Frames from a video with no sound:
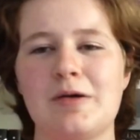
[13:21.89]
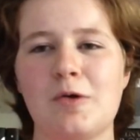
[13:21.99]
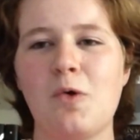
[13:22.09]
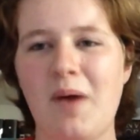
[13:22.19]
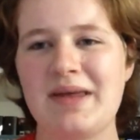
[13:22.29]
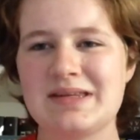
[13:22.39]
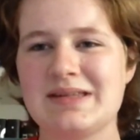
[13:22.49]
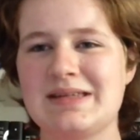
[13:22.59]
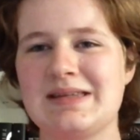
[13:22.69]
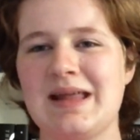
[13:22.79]

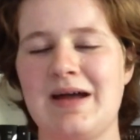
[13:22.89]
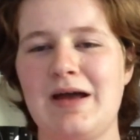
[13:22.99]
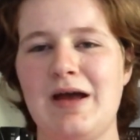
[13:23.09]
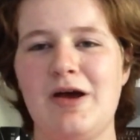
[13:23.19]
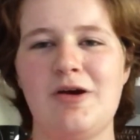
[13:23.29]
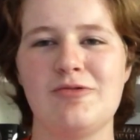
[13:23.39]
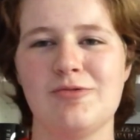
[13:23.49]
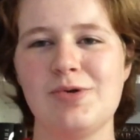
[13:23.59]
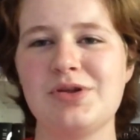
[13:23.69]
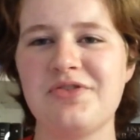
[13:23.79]
quests that
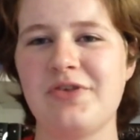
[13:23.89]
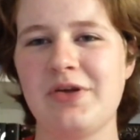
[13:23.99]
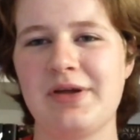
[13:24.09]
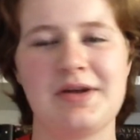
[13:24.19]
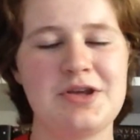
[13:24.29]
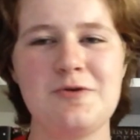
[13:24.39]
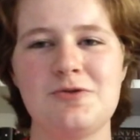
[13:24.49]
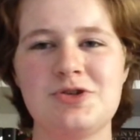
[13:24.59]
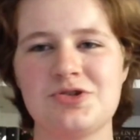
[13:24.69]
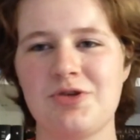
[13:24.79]
really feel like a
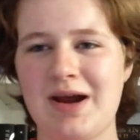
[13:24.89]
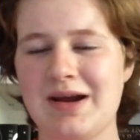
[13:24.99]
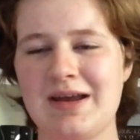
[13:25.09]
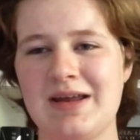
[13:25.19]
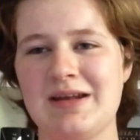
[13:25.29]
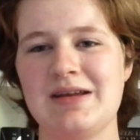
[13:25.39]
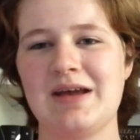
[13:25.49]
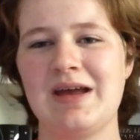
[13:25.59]
huge trek, and